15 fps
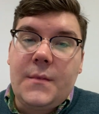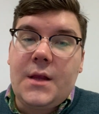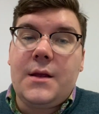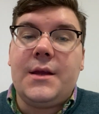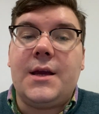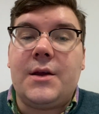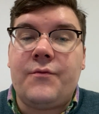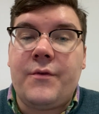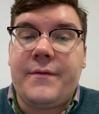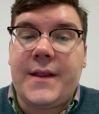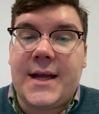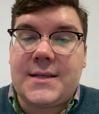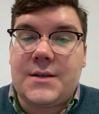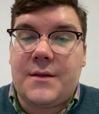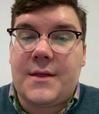You can
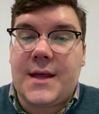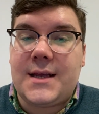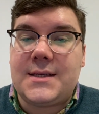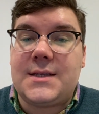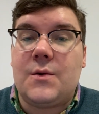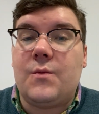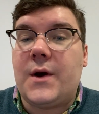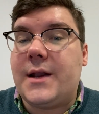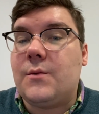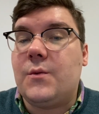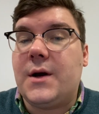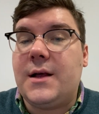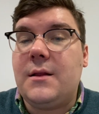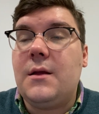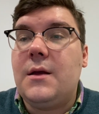reflect on things that went
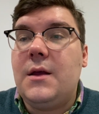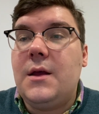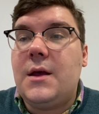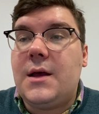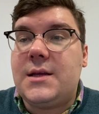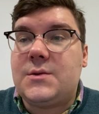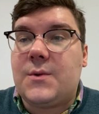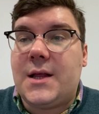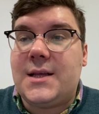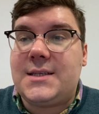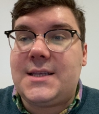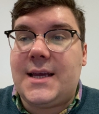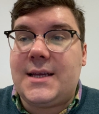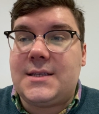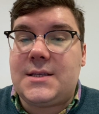well as
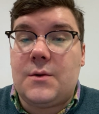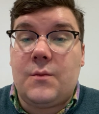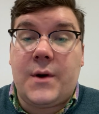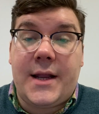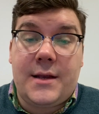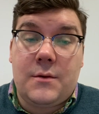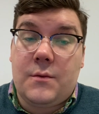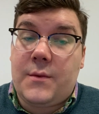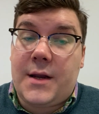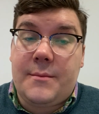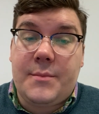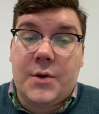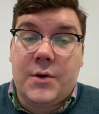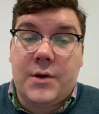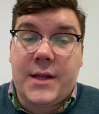things that went
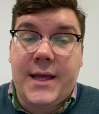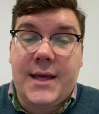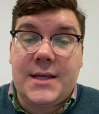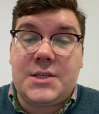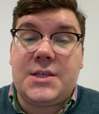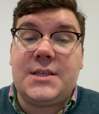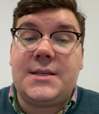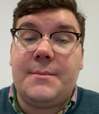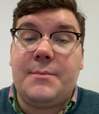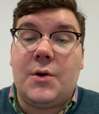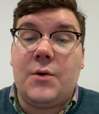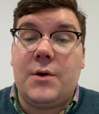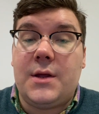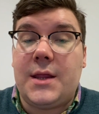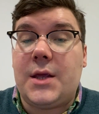poorly. It's just
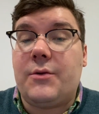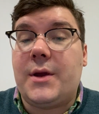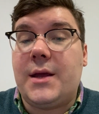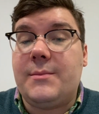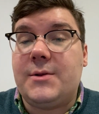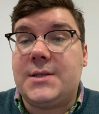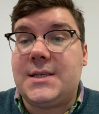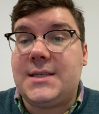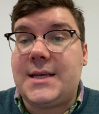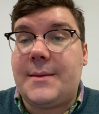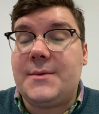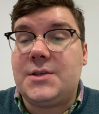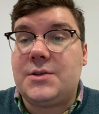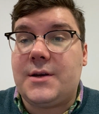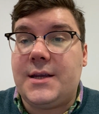important that you're able to
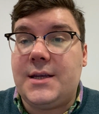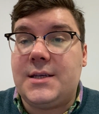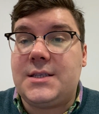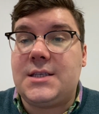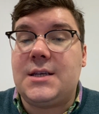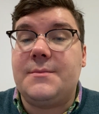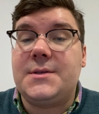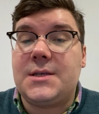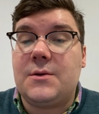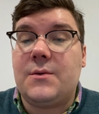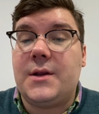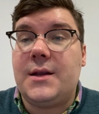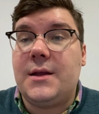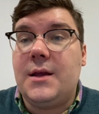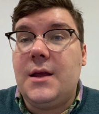demonstrate your
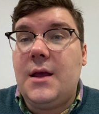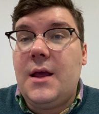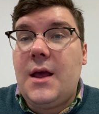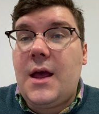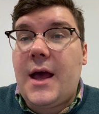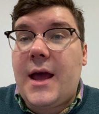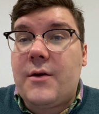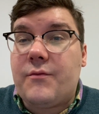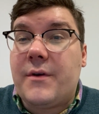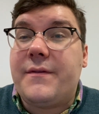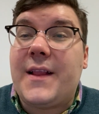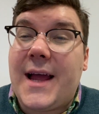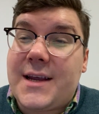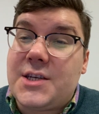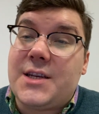subsequent
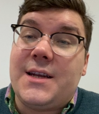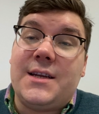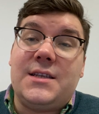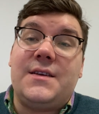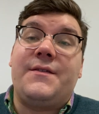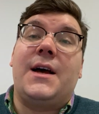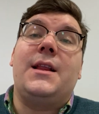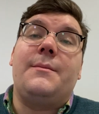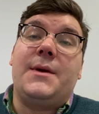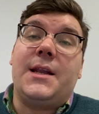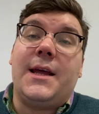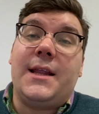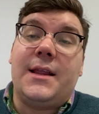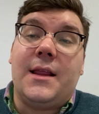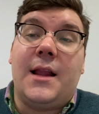reflection and
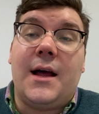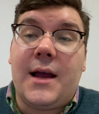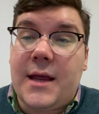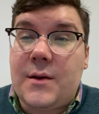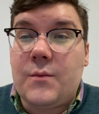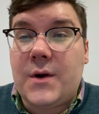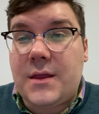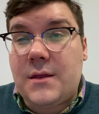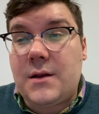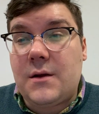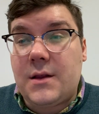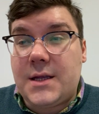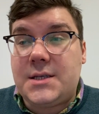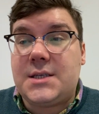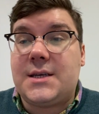development in line with the
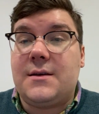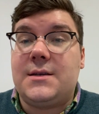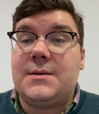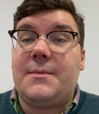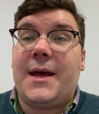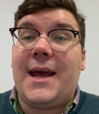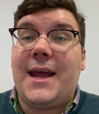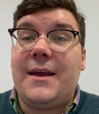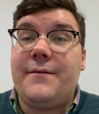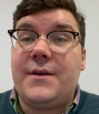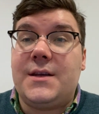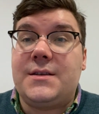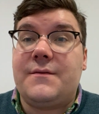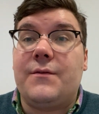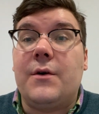knowledge, skills and
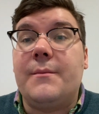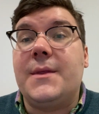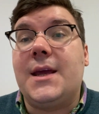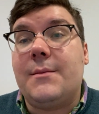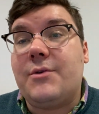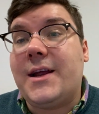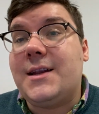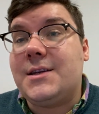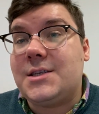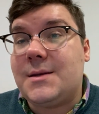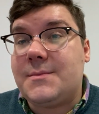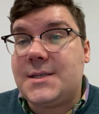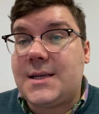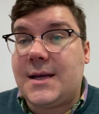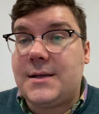behaviours from the
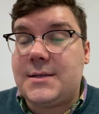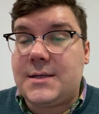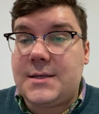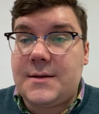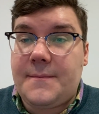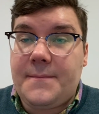apprenticeship standard.